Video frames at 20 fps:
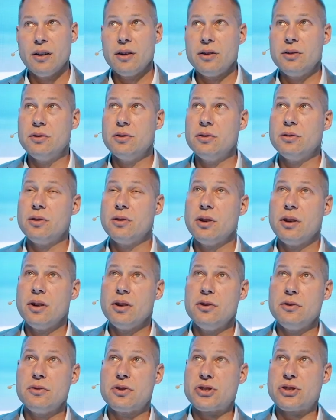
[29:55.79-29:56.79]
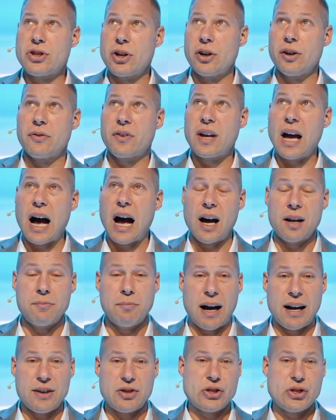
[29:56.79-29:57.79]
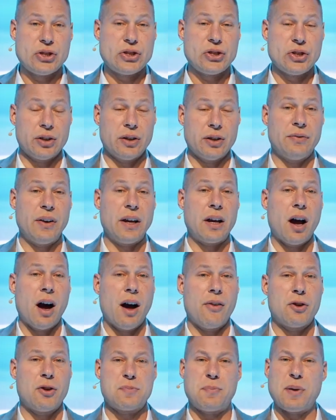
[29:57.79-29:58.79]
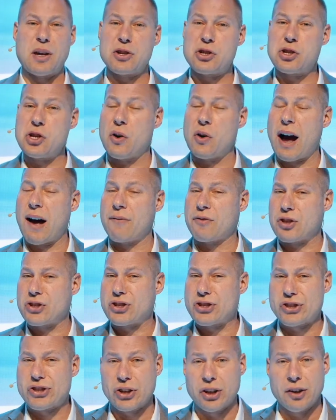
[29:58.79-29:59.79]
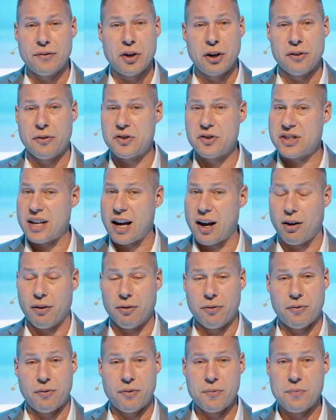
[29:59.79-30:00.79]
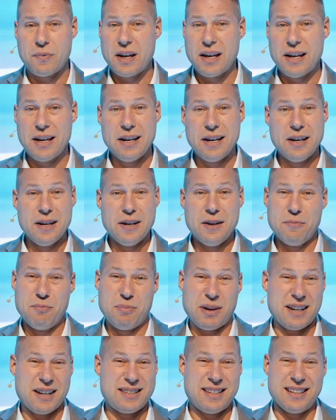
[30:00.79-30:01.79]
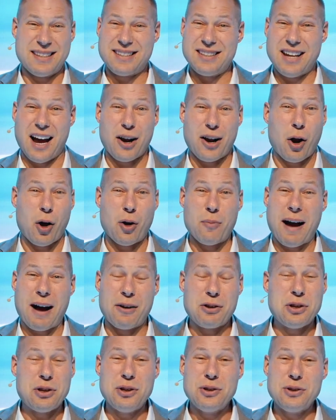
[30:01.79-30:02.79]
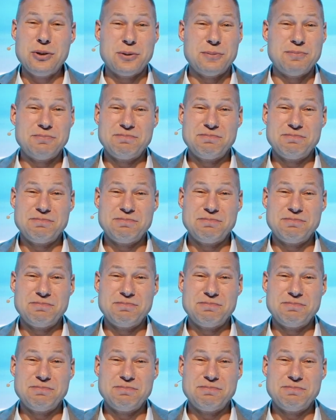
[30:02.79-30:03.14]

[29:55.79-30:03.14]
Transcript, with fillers: You, you serve God by serving others because you don't have to serve yourself because it's not all about you.